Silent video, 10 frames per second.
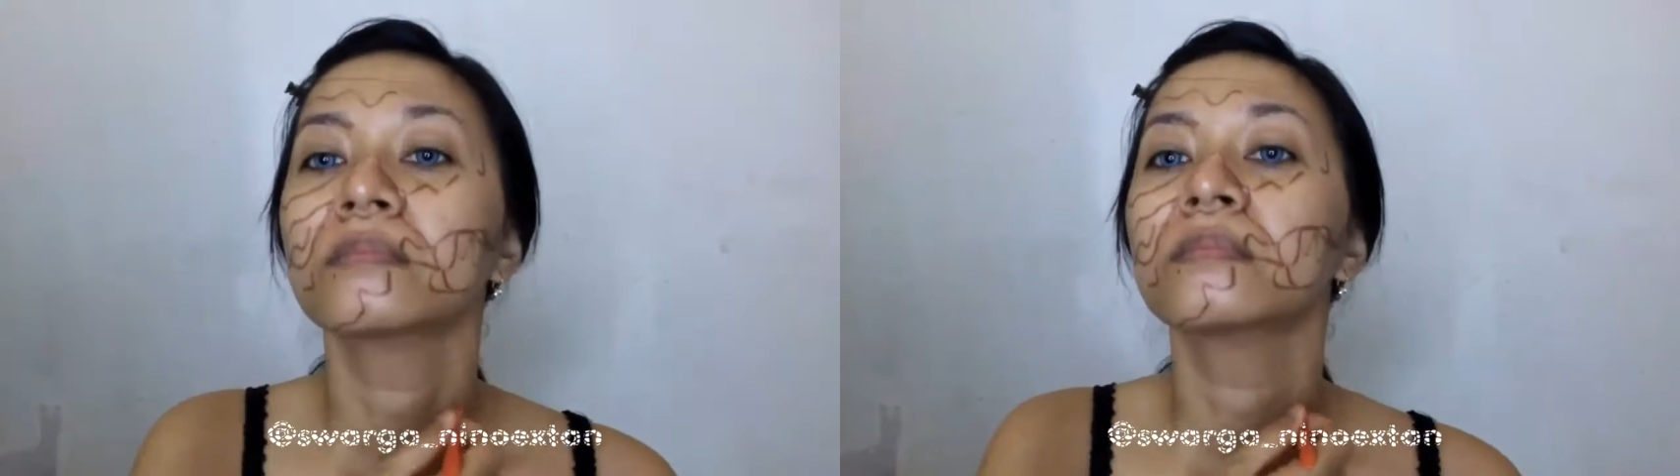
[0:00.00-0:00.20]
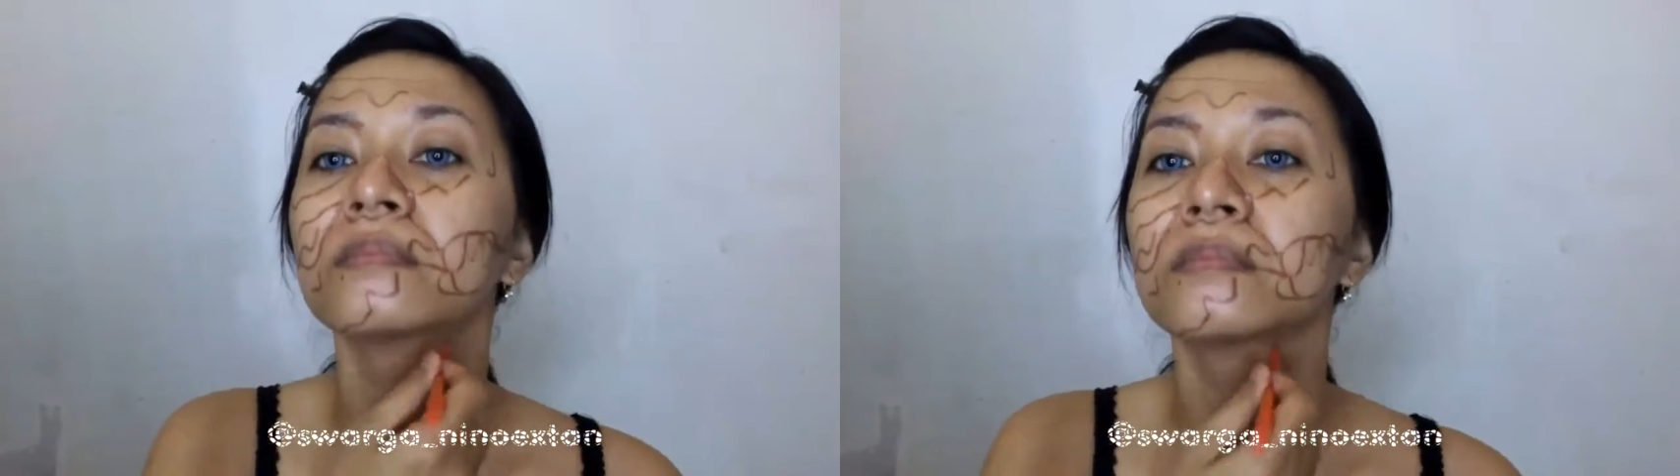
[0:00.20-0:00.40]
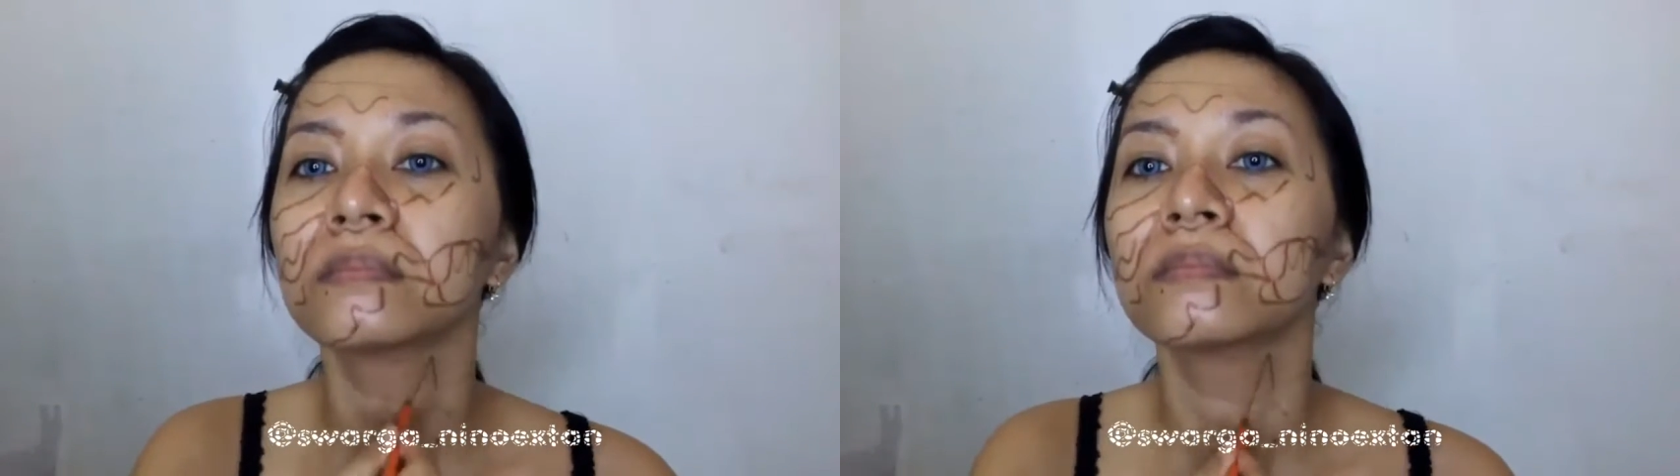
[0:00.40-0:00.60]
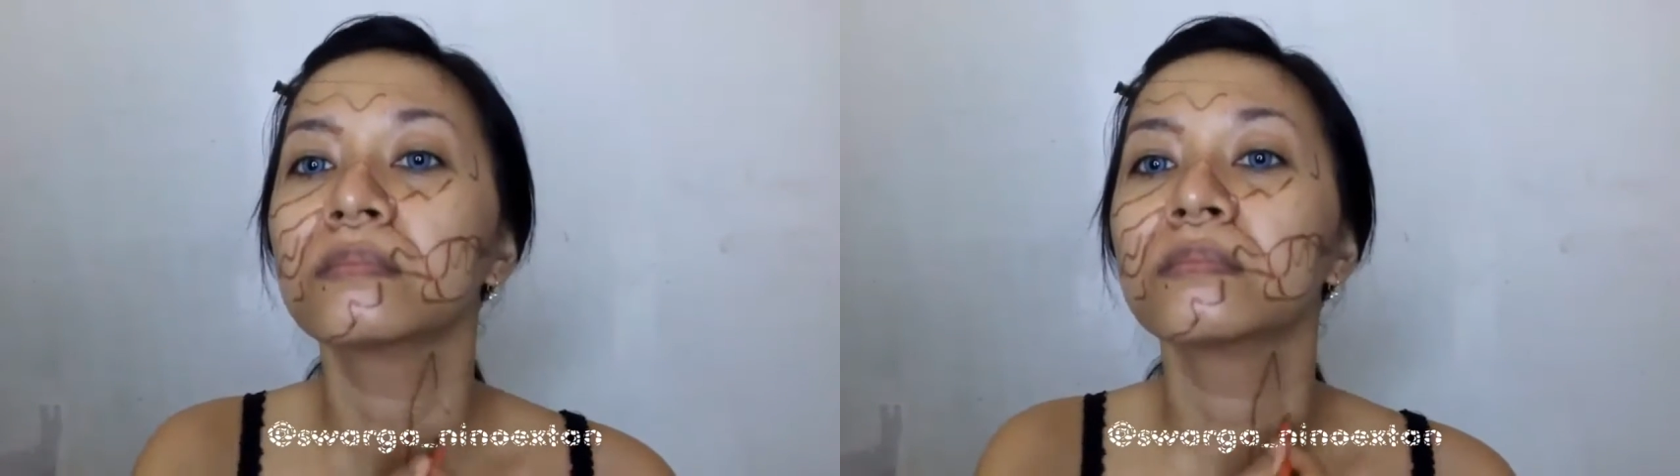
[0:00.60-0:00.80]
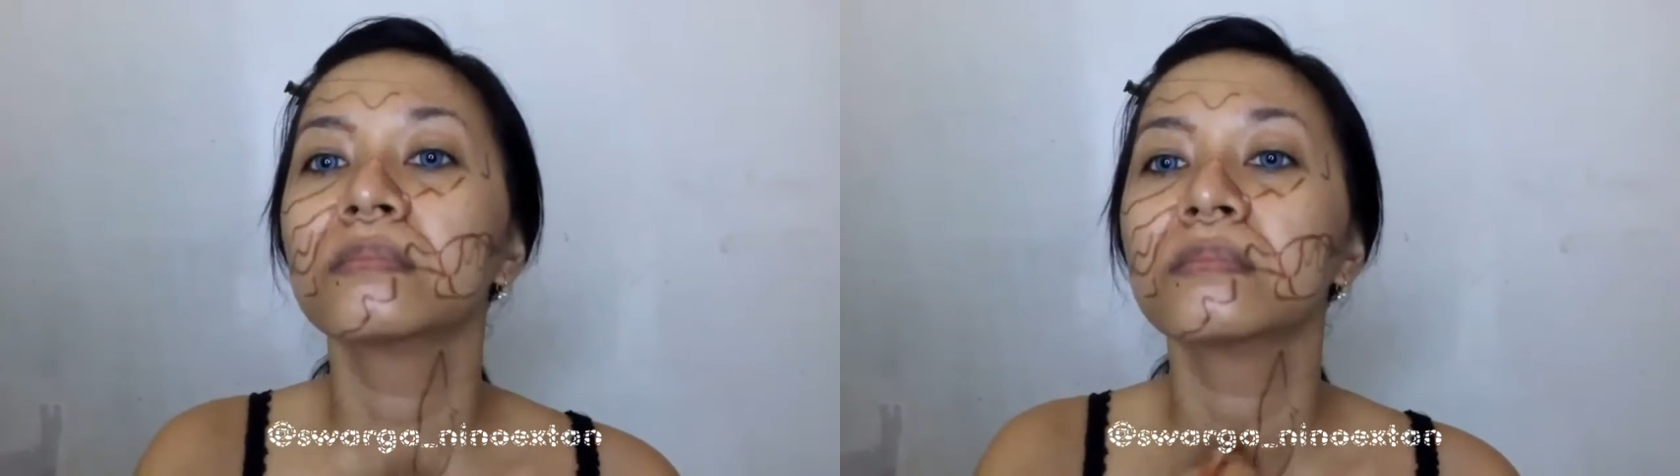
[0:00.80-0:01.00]
I
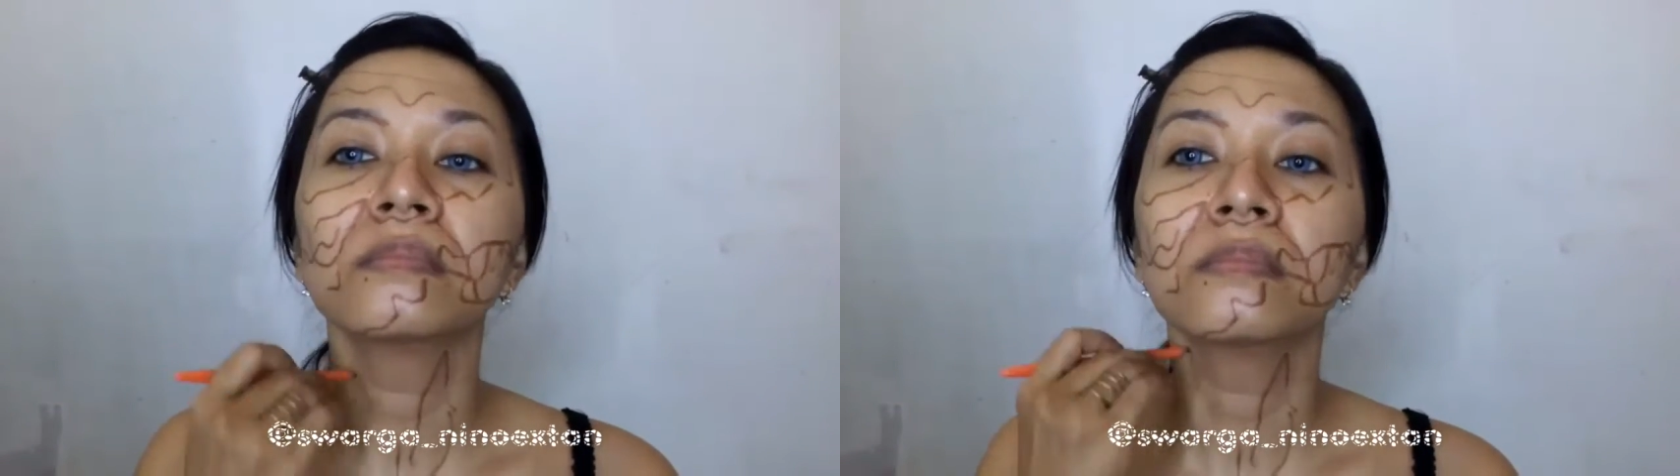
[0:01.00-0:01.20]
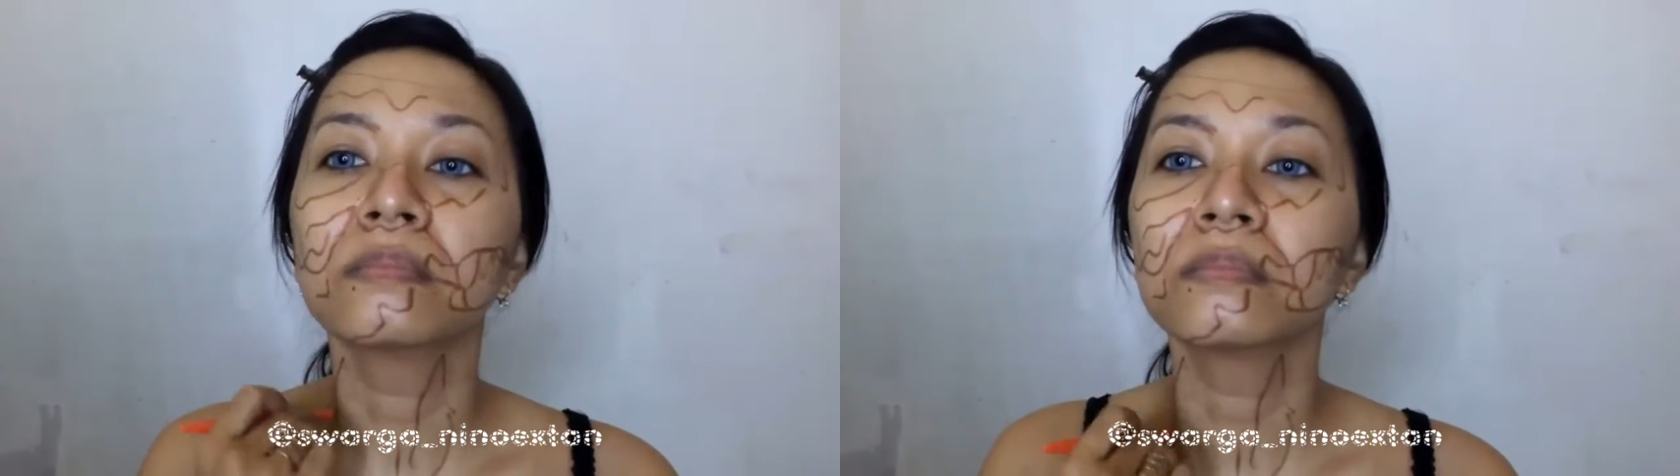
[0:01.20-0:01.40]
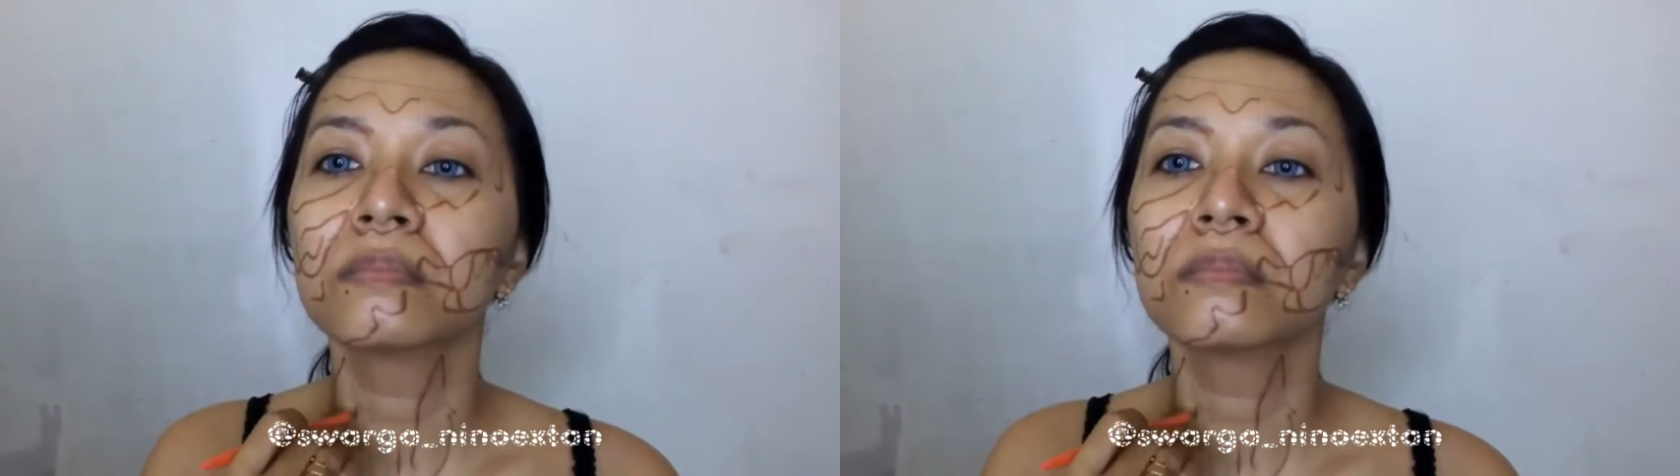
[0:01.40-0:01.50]
also draw